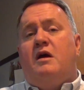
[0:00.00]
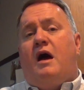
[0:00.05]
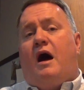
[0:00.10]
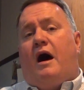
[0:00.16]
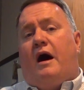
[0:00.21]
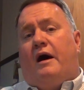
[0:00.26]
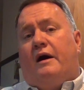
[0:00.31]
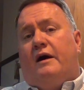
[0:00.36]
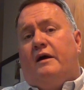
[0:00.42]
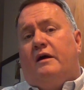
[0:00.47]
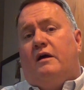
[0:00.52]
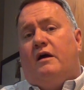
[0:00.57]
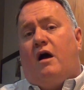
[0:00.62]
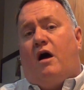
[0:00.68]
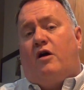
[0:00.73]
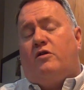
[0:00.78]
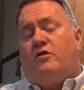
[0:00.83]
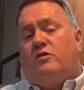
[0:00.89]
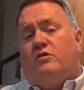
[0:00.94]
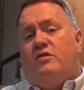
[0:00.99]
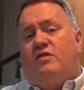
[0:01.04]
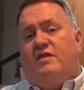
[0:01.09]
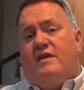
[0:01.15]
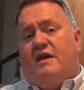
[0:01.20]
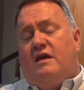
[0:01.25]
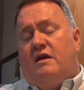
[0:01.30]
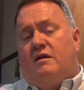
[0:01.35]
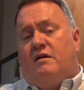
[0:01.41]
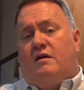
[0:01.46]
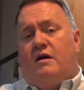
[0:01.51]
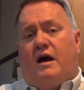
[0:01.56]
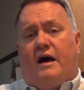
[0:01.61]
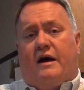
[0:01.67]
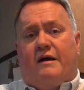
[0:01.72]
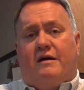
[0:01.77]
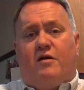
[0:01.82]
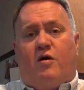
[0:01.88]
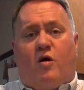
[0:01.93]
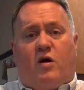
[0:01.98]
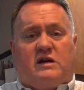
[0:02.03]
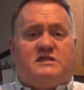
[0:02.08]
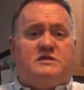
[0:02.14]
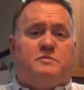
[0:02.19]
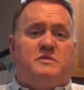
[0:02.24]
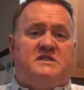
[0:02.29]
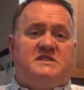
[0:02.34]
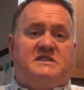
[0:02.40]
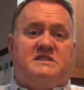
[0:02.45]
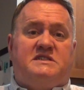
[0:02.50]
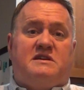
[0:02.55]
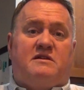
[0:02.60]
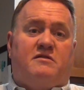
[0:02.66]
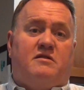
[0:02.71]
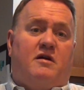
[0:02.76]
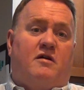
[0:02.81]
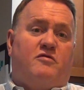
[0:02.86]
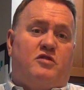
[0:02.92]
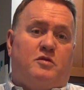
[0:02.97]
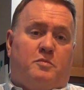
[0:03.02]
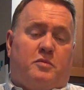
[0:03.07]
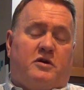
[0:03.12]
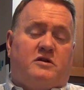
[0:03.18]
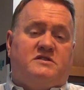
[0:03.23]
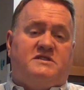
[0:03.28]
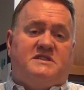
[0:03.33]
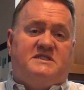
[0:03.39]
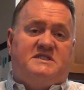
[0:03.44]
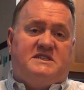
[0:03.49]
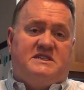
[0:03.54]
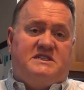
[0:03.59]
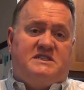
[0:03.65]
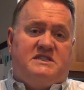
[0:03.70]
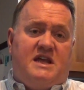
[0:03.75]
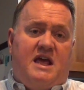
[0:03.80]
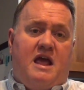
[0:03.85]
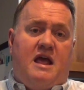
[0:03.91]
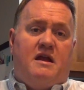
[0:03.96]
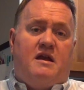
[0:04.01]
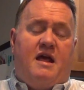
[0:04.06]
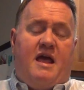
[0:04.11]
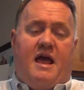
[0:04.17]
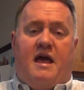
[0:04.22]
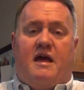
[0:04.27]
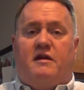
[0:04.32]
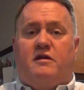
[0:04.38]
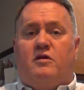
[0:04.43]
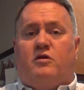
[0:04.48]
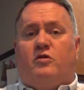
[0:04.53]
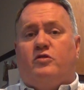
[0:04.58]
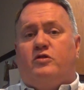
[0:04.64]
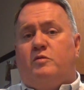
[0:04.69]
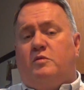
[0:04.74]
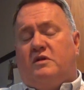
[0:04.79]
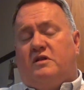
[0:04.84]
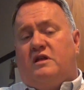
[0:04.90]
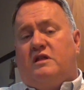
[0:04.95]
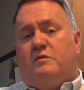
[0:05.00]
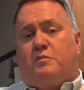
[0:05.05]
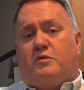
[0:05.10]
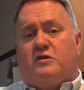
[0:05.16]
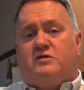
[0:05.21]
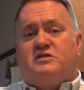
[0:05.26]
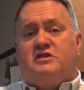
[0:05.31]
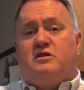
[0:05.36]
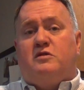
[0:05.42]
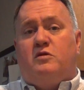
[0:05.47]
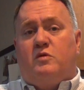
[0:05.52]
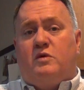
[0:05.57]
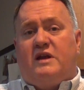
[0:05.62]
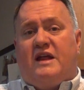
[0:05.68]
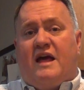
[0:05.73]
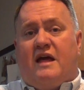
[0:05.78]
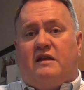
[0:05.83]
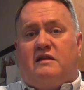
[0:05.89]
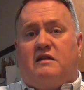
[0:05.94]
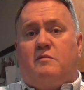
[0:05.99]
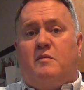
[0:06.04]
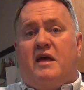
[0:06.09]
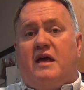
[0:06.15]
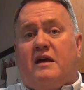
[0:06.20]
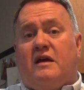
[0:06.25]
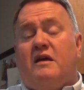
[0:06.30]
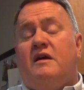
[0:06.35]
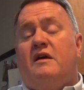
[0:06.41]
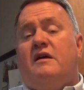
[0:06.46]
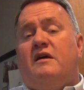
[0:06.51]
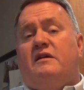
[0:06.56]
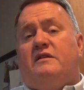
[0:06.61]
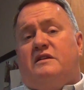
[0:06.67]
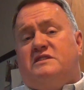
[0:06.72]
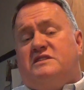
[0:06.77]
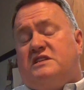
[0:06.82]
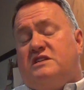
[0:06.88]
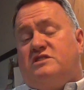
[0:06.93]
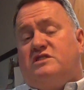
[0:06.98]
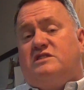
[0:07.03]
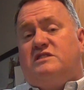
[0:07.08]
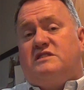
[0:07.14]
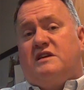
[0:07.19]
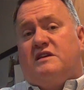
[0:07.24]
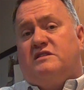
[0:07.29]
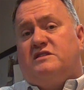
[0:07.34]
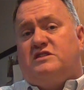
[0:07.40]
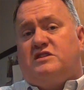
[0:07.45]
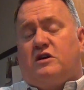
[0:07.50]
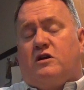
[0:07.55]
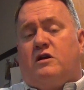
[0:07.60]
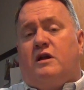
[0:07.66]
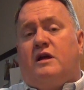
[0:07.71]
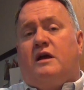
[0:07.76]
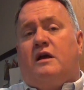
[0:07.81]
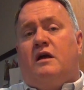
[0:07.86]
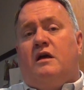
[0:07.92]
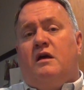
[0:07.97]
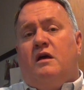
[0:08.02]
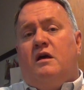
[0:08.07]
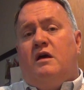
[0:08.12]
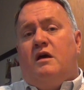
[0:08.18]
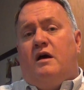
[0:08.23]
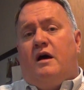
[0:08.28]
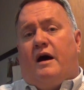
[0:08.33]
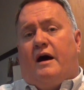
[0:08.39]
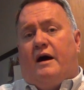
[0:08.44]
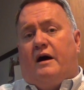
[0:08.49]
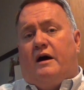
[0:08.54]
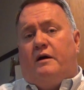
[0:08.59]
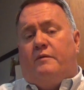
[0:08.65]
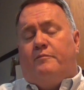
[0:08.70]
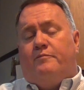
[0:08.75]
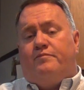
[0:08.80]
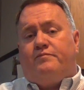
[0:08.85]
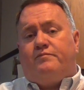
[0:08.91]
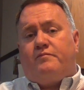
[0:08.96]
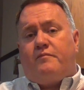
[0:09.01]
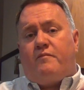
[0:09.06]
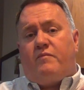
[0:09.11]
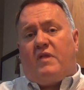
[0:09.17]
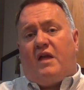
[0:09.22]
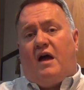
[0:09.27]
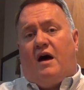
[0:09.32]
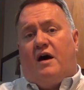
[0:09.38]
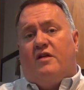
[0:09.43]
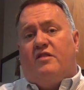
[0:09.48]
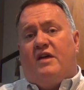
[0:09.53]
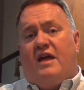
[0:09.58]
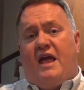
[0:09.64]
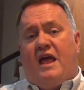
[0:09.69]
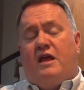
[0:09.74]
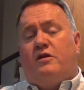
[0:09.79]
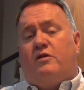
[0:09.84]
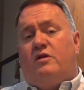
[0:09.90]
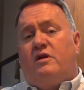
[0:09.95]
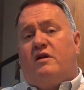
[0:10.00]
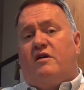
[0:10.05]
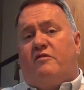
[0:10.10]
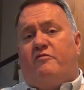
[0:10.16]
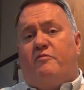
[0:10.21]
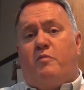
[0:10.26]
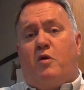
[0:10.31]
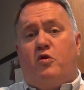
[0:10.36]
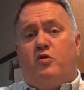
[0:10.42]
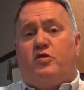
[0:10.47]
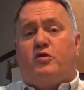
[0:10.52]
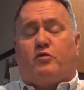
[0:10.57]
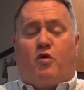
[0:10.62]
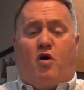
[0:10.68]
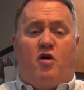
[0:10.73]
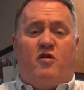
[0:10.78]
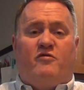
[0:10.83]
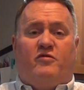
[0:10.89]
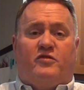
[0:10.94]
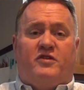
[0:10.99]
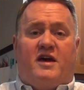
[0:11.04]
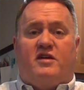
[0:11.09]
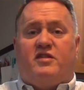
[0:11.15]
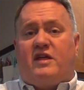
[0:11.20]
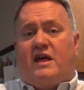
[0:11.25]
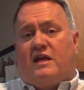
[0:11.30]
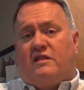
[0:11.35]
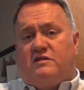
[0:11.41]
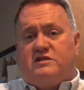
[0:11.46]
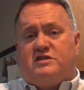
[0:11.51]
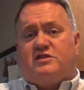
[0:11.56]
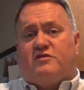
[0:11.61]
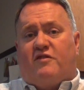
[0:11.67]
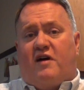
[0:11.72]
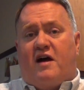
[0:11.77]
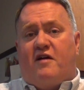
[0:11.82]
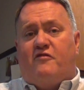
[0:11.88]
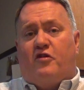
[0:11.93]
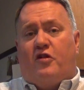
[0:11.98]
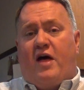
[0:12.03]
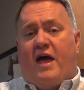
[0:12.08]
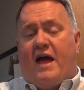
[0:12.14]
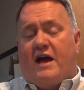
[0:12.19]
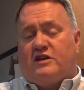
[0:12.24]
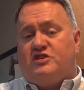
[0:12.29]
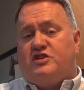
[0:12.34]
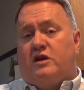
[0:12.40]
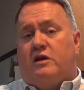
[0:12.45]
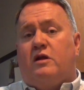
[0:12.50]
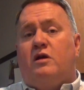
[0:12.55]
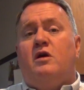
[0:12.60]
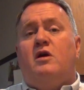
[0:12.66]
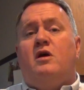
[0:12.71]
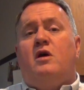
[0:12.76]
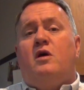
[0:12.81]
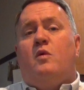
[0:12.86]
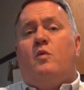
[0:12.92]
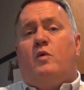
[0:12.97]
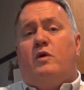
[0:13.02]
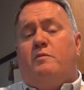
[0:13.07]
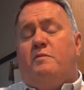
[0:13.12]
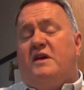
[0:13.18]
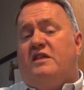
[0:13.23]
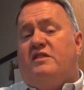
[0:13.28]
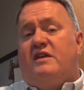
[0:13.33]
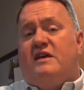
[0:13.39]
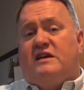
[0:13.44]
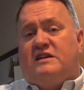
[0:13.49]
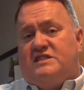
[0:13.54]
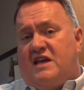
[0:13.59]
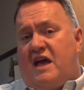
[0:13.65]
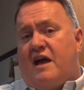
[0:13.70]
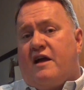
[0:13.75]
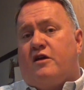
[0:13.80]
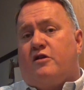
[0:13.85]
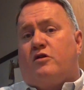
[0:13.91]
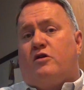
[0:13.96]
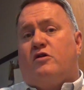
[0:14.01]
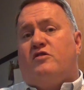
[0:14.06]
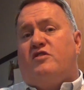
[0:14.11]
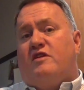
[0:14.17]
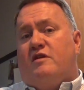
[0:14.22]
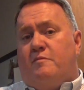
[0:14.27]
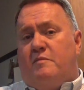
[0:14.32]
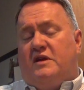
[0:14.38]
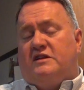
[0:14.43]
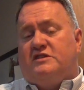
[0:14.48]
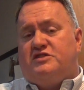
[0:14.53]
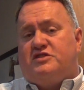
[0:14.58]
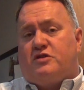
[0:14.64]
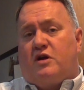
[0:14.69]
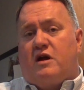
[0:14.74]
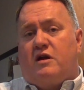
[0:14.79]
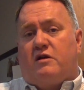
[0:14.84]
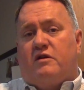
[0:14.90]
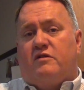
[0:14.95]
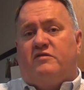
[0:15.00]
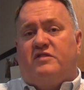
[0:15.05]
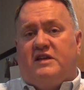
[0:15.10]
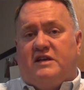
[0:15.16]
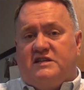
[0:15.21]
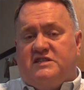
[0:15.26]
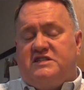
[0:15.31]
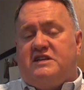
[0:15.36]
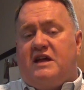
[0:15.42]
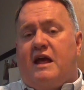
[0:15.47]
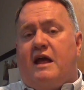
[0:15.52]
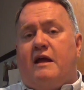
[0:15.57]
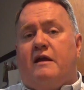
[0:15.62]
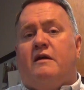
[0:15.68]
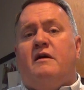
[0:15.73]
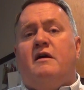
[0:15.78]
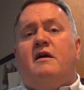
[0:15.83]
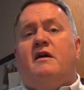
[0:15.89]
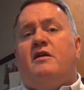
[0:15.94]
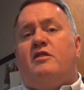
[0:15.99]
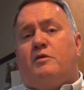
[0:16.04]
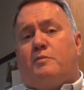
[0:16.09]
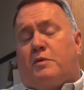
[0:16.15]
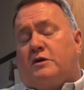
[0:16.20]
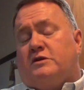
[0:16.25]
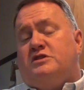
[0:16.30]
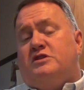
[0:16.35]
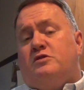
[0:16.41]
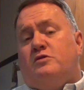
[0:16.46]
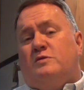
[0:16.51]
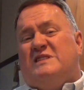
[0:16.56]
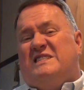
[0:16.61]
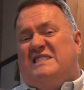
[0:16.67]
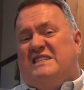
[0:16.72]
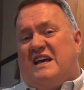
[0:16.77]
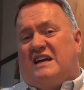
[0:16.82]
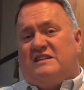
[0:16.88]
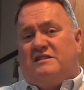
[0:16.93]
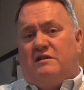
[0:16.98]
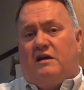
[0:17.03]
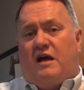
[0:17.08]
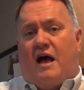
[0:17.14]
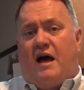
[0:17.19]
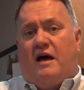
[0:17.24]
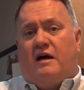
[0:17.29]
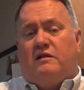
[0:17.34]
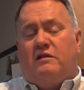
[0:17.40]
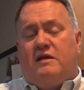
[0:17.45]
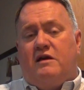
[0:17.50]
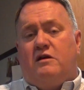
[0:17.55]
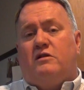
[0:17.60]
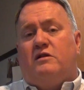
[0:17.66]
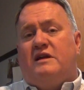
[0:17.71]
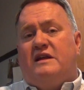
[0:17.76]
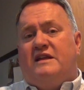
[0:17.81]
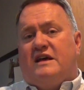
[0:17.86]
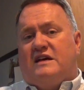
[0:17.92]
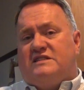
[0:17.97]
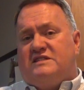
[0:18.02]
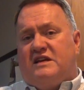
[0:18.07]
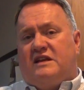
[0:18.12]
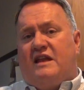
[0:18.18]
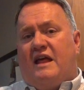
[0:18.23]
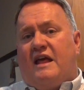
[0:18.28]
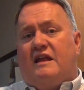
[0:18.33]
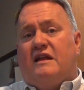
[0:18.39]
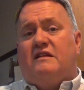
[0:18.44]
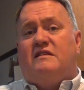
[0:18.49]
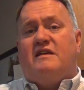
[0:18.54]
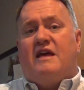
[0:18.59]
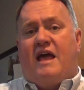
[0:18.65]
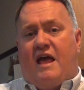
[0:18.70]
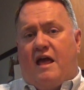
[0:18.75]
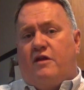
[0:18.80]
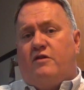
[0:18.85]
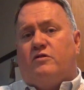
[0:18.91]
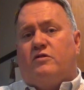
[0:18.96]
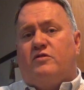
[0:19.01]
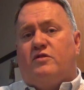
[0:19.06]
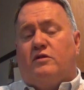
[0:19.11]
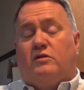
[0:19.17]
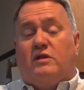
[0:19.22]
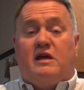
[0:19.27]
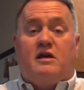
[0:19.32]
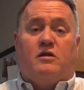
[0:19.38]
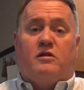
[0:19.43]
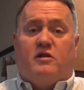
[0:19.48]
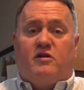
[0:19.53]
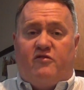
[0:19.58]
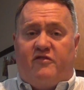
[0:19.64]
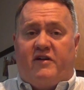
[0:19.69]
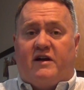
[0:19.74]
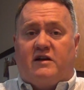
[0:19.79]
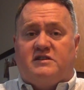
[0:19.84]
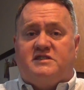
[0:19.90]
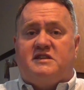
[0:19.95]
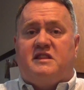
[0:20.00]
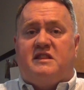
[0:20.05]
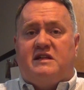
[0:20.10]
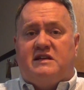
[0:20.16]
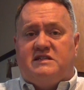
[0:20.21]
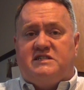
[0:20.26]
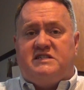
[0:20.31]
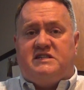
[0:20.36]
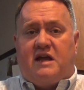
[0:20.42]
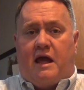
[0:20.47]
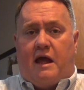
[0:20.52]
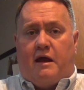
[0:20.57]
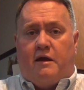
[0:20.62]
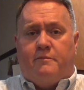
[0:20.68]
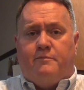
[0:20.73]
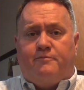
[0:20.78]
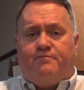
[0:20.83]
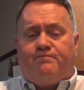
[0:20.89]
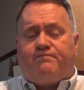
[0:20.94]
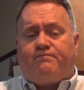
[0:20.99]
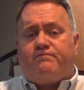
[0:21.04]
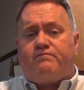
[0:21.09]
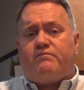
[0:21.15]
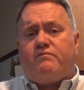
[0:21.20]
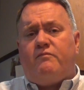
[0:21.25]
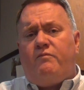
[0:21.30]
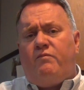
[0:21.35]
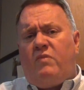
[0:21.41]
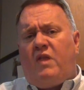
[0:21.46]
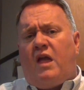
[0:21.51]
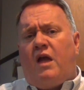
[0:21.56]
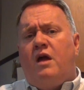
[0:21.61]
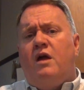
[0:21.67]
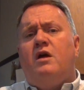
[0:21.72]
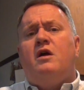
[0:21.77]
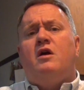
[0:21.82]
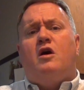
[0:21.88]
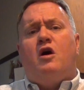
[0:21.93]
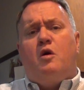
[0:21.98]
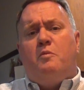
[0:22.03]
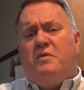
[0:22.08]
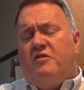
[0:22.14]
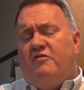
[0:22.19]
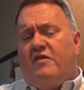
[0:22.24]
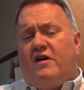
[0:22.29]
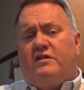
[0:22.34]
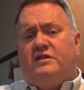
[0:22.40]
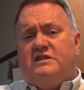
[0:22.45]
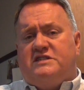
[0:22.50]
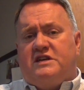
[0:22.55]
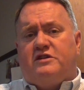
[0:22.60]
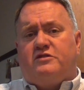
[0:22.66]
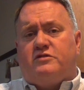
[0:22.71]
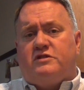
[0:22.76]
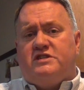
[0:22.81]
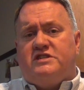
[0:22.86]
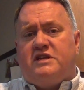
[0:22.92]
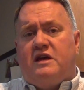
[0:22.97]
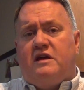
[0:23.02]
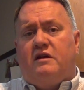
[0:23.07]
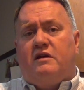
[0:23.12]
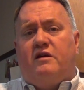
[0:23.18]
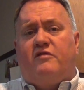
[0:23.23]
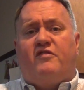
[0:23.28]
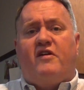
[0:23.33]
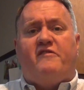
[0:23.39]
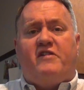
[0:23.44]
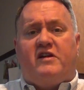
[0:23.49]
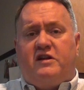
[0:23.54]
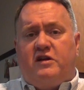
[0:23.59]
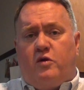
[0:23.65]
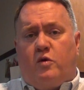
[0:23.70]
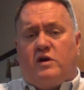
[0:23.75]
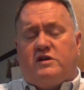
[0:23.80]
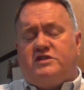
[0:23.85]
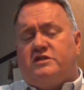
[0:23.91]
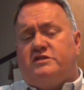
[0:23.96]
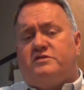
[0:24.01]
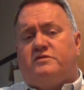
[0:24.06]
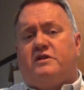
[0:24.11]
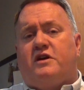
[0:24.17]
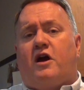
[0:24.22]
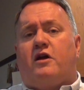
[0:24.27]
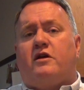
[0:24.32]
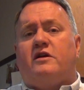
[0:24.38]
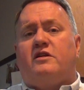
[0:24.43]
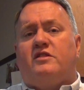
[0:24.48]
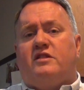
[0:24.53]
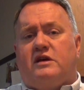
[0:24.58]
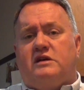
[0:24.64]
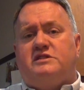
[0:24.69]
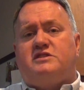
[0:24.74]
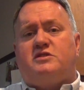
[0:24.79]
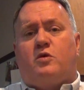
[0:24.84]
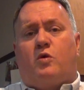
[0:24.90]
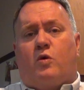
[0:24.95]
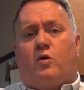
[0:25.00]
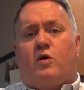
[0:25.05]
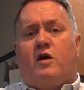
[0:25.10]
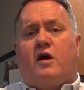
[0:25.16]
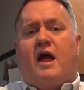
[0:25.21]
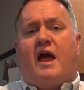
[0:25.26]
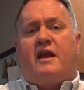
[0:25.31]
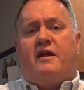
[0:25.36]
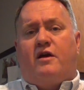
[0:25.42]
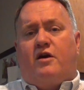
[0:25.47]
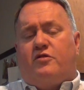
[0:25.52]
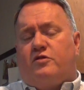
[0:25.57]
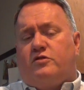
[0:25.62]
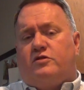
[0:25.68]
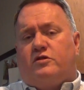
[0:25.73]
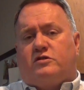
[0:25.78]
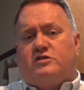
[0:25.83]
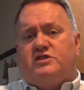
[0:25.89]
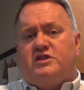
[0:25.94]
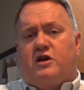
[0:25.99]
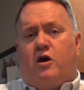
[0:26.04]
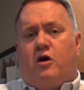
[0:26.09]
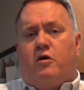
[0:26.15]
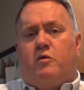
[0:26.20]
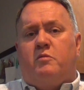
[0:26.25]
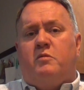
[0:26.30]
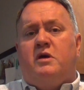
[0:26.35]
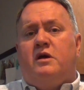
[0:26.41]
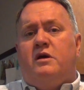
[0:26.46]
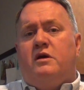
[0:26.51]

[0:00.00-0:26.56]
under the auspices of the person's estate, and ultimately the person who would get to make decisions concerning the handling of both the wrongful death and the survival action would be the executor or the administrator of the estate, the person who is legally designated to handle the legal affairs of the estate. Hope you found this interesting. If you have any questions regarding this or any other nursing home